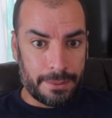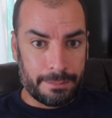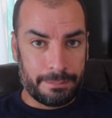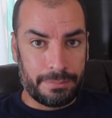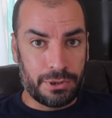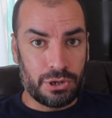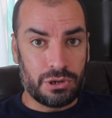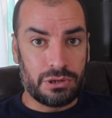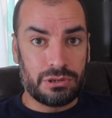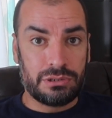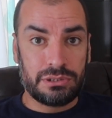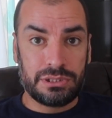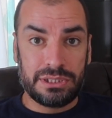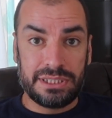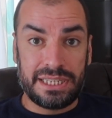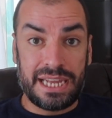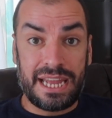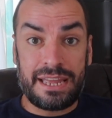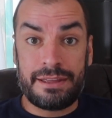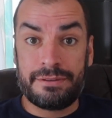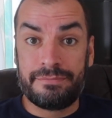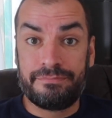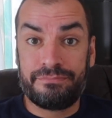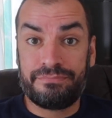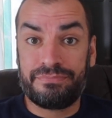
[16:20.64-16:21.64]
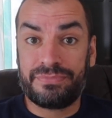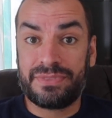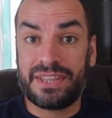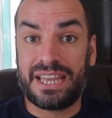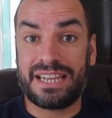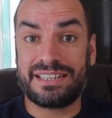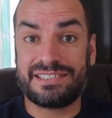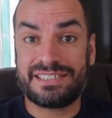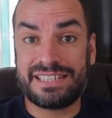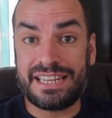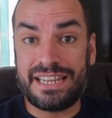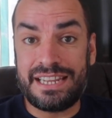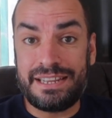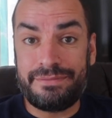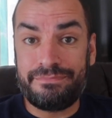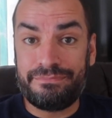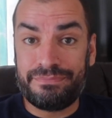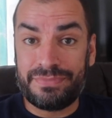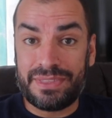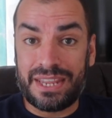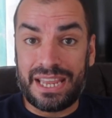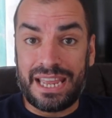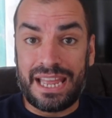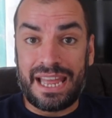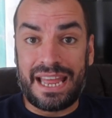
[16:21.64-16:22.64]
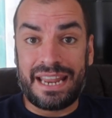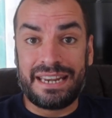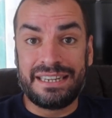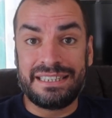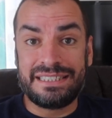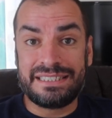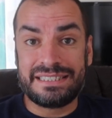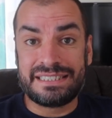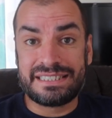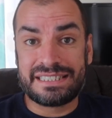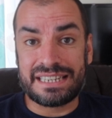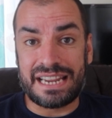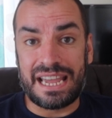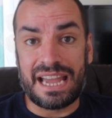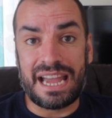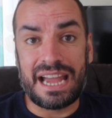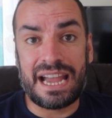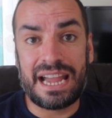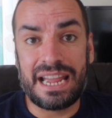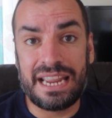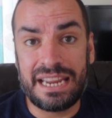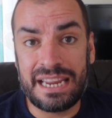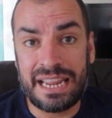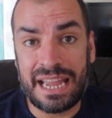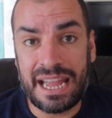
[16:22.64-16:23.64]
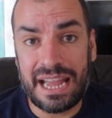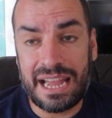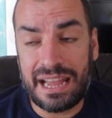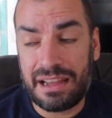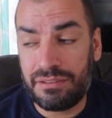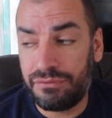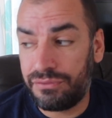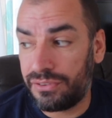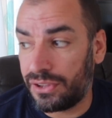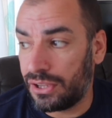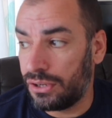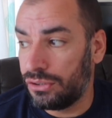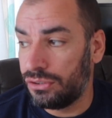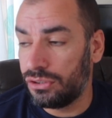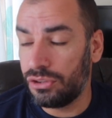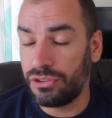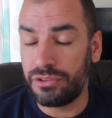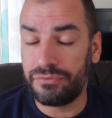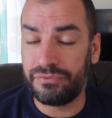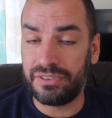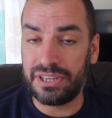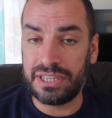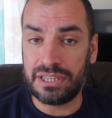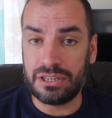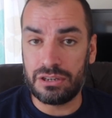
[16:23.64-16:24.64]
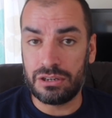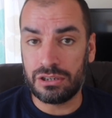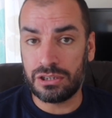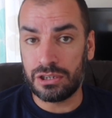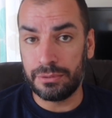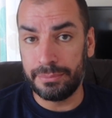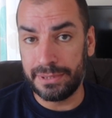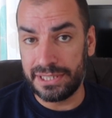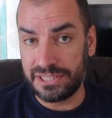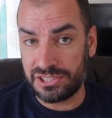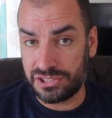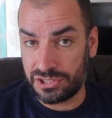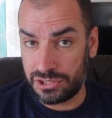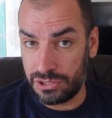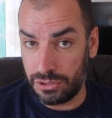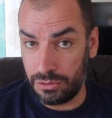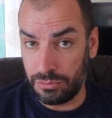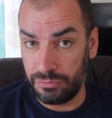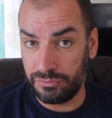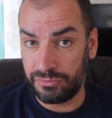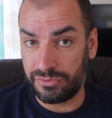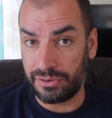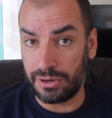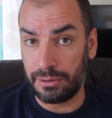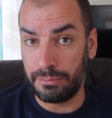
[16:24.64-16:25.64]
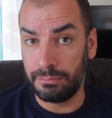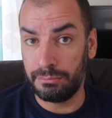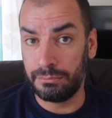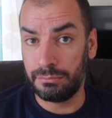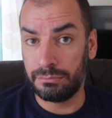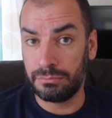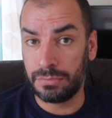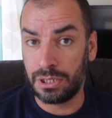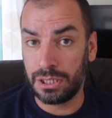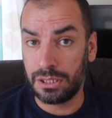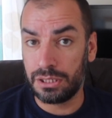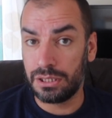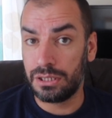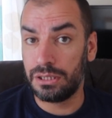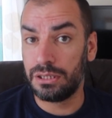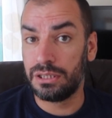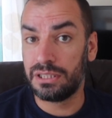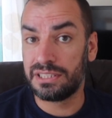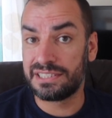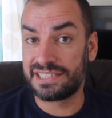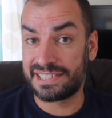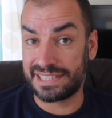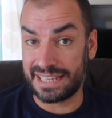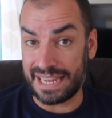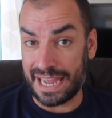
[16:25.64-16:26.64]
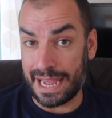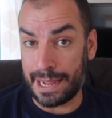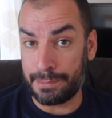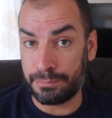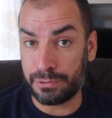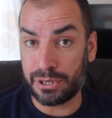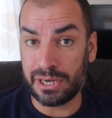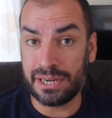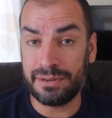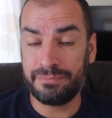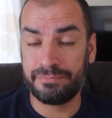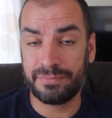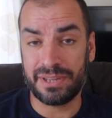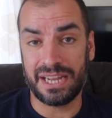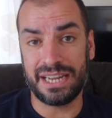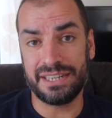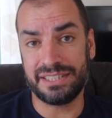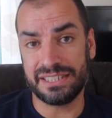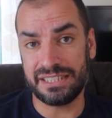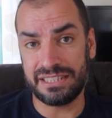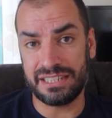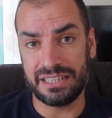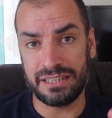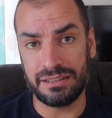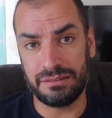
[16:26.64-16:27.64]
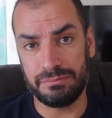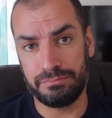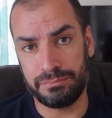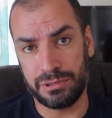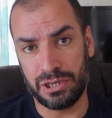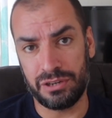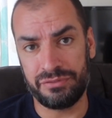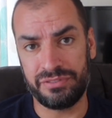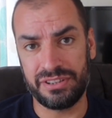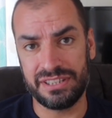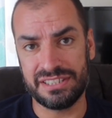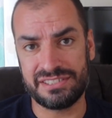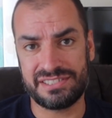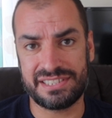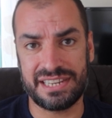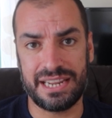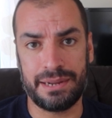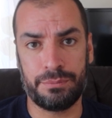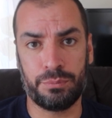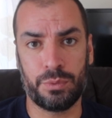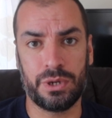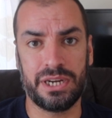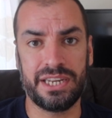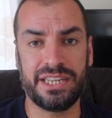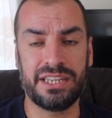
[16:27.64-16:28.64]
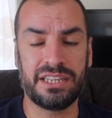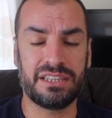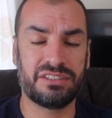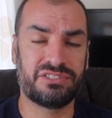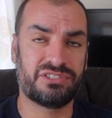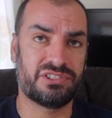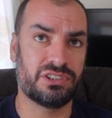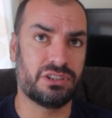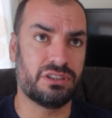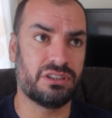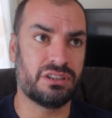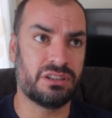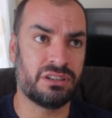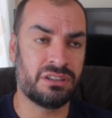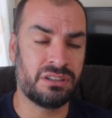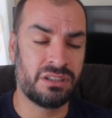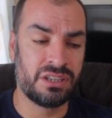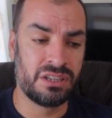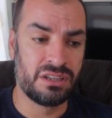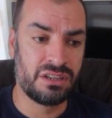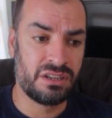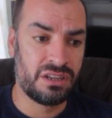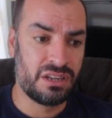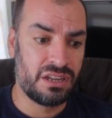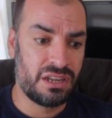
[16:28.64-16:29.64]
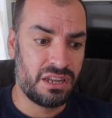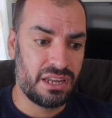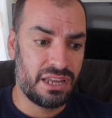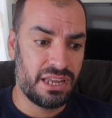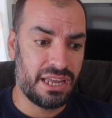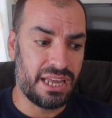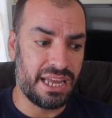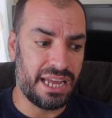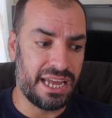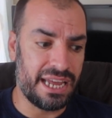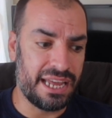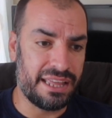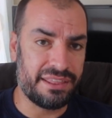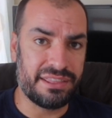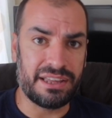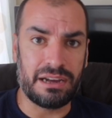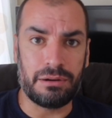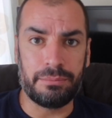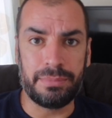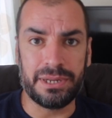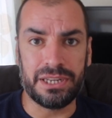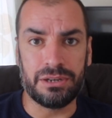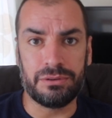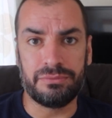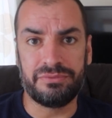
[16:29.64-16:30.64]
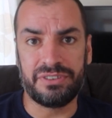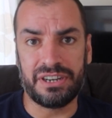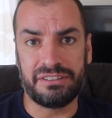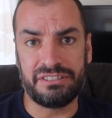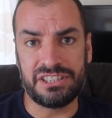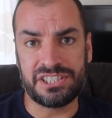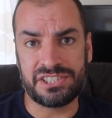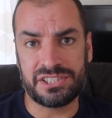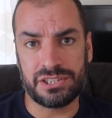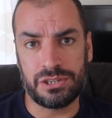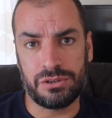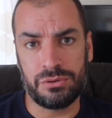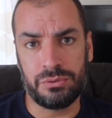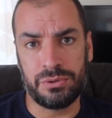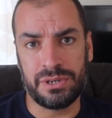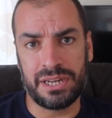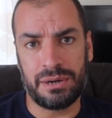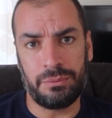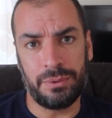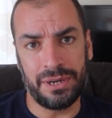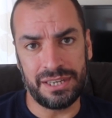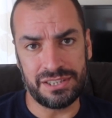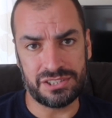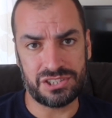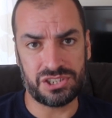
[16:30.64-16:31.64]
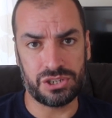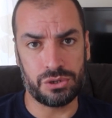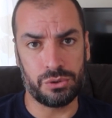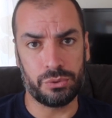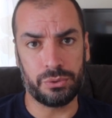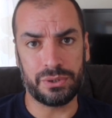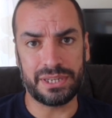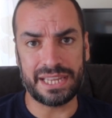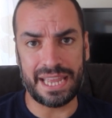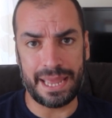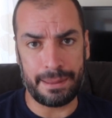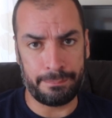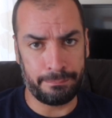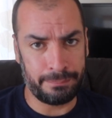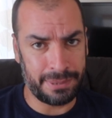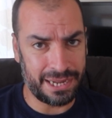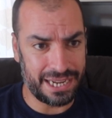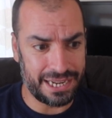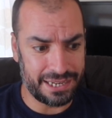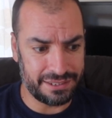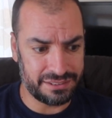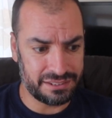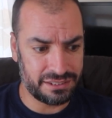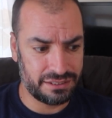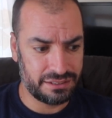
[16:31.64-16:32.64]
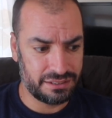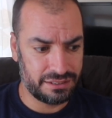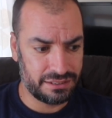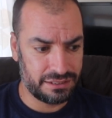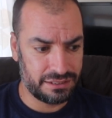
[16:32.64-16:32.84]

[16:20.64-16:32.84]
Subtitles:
But yeah, that's it. And I have another video coming soon from Scarborough. I did it both in the same week, so that'll be up very soon. I went to Gamepad.